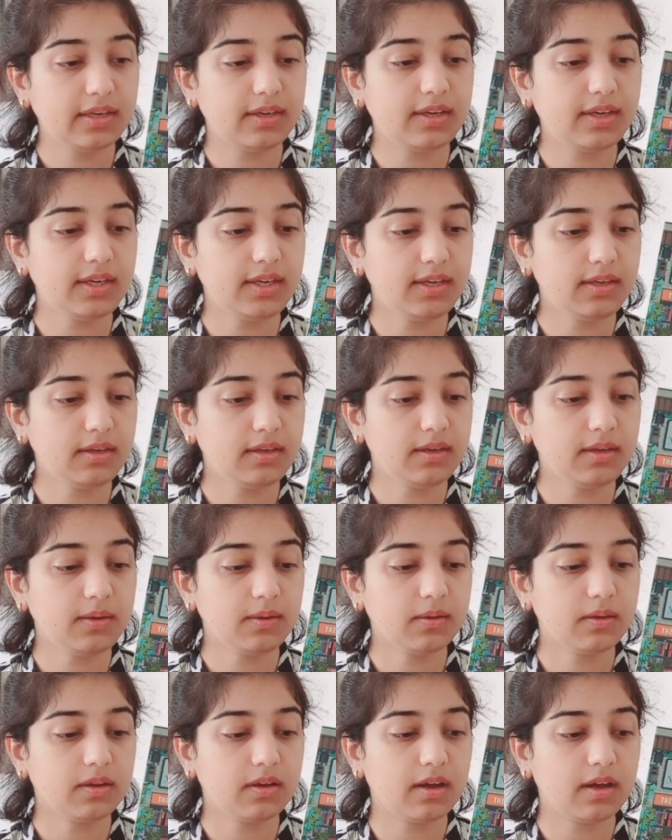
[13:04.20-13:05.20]

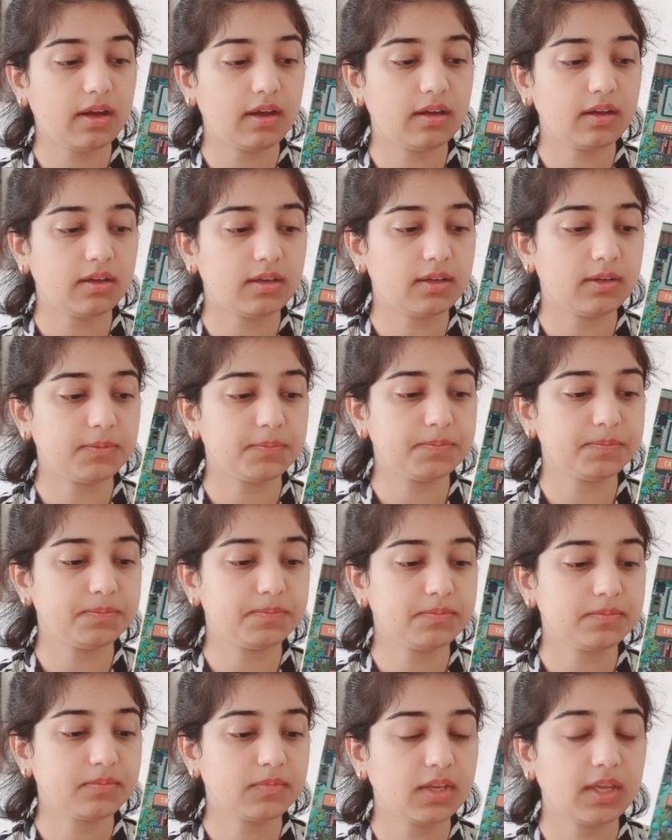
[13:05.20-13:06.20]
he
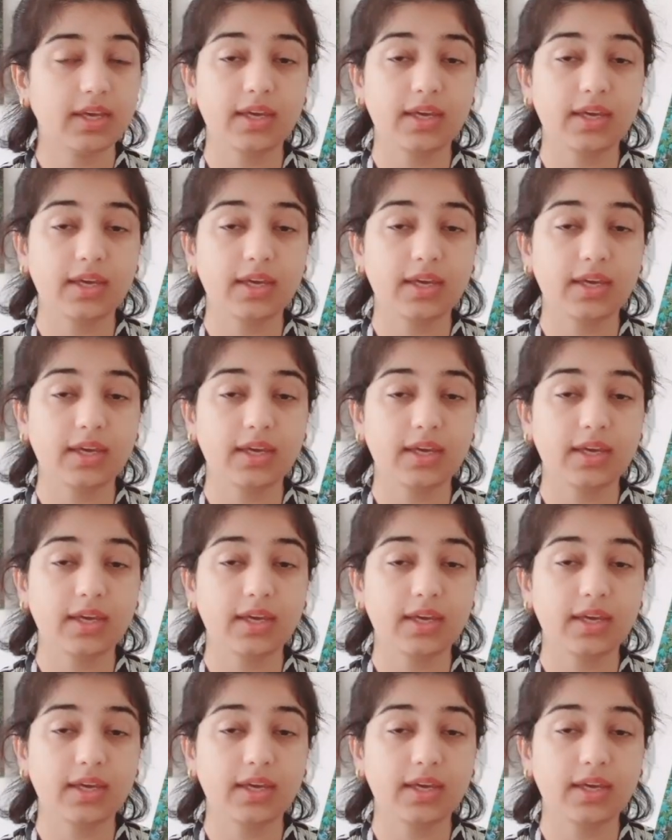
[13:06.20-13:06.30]
um,